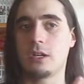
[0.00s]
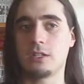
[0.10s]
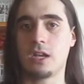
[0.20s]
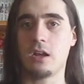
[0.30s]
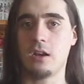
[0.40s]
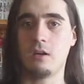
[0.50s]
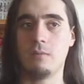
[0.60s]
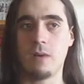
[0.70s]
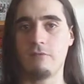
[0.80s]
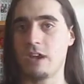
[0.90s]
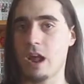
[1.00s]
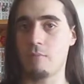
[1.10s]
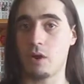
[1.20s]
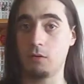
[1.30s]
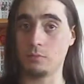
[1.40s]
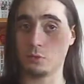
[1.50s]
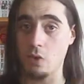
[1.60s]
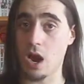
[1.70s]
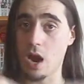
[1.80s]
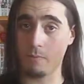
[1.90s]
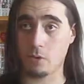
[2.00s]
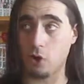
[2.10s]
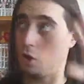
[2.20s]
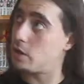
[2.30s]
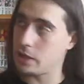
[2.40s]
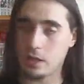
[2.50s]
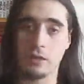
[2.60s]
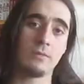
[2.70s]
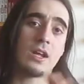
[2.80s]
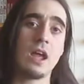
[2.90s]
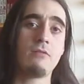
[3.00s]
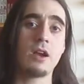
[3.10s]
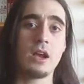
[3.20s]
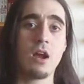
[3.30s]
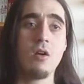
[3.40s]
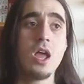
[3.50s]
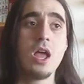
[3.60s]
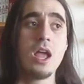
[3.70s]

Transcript: because I already have problems where I'm currently living at right now,